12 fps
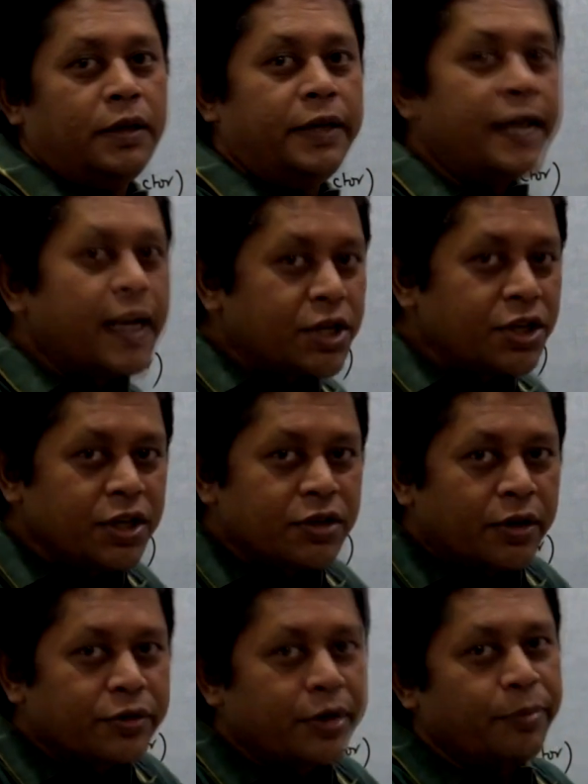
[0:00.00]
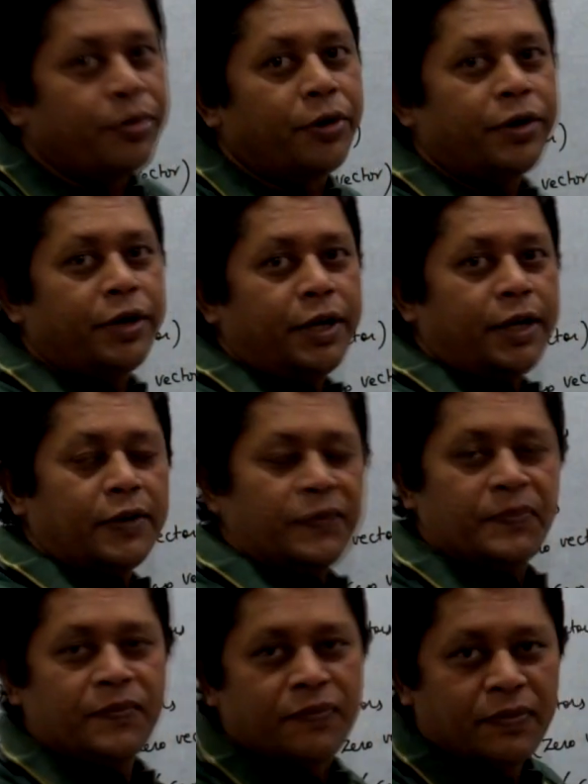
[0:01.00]
Direction is also important here.
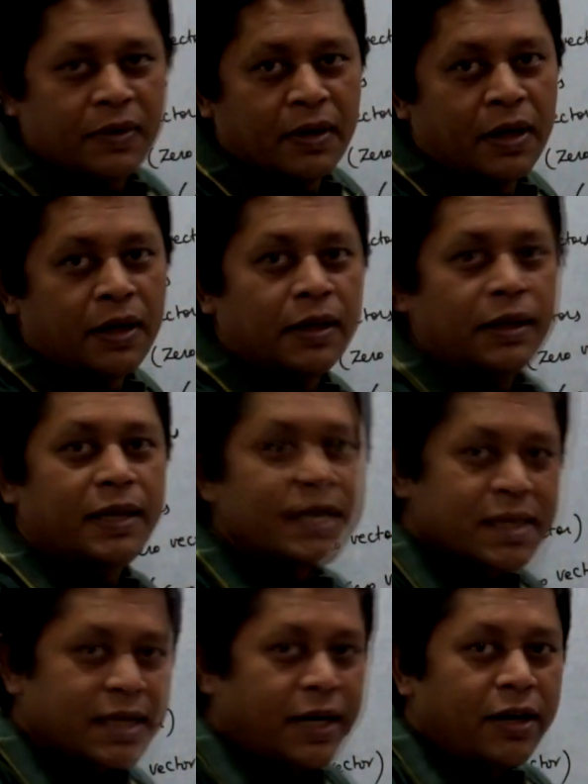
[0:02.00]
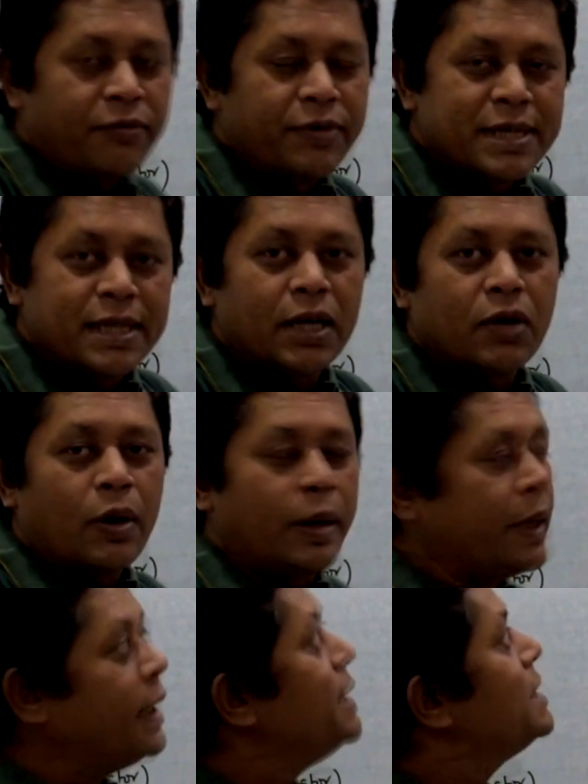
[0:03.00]
This kind of physical
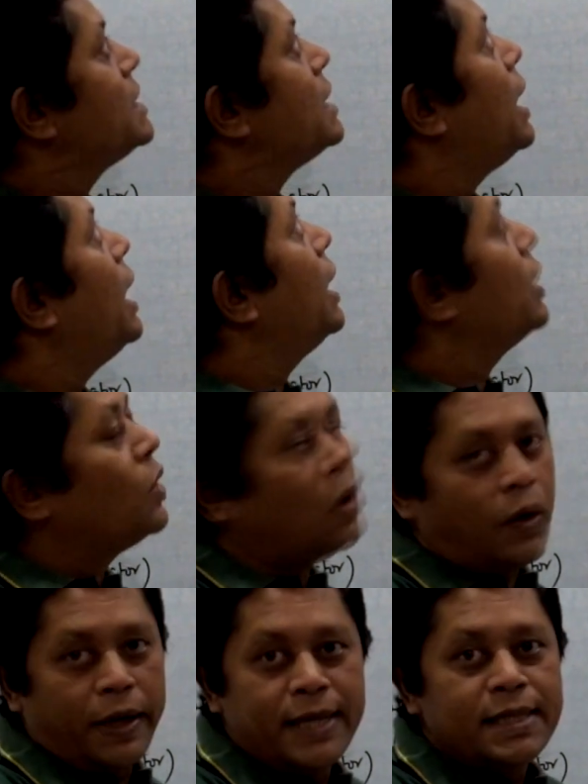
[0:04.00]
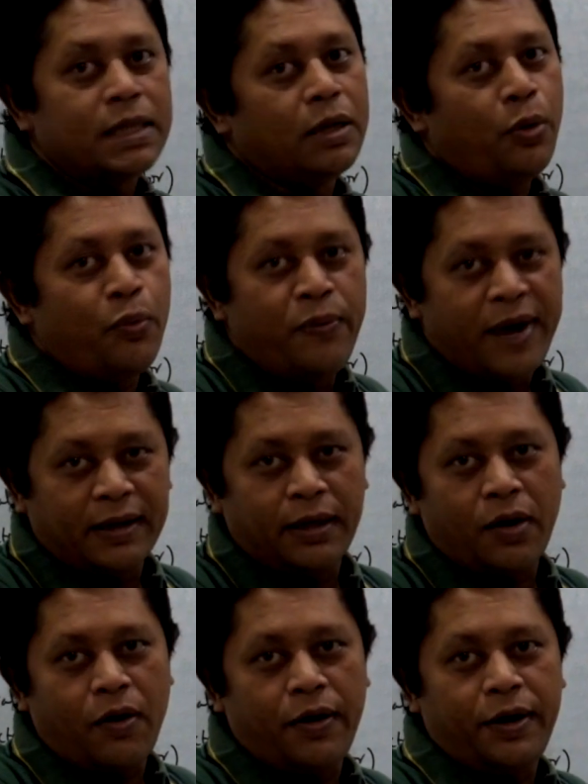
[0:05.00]
quantities are called as
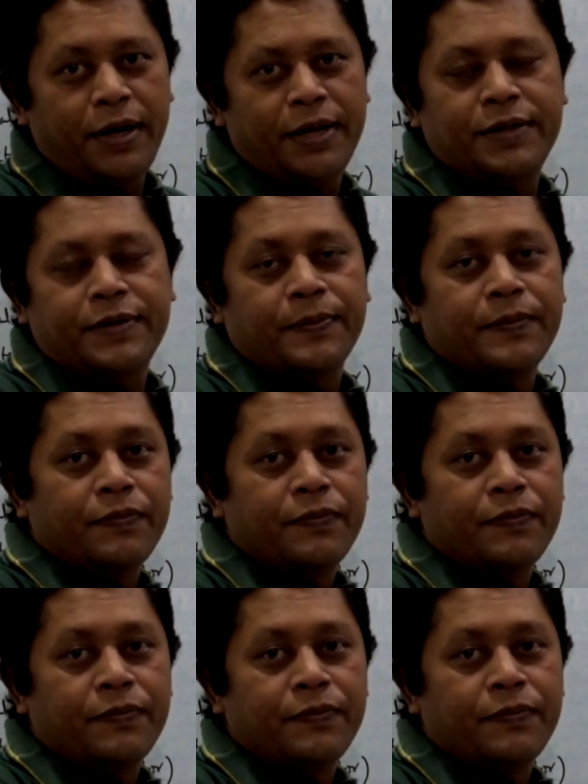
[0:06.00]
vector quantities.